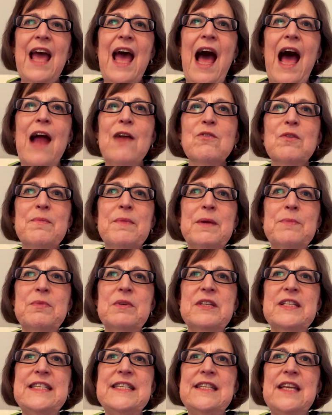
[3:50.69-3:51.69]
I
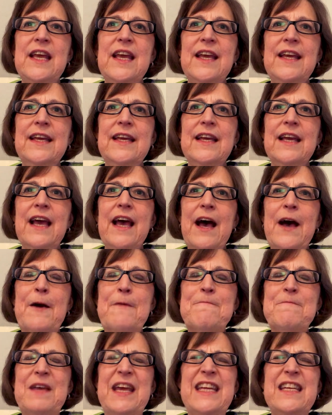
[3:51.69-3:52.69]
remember mm. seeing
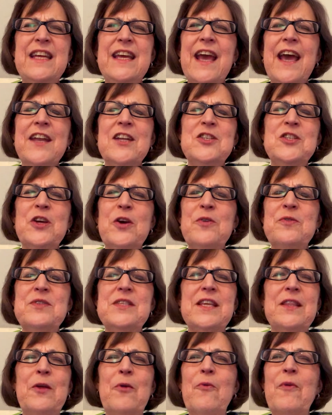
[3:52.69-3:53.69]
um, Indiana Jones
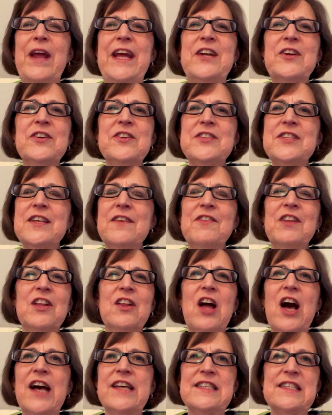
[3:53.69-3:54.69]
and the Raiders of the
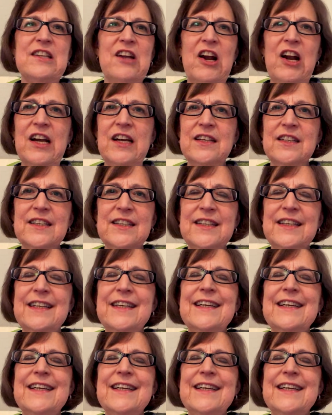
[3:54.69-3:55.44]
Lost Ark.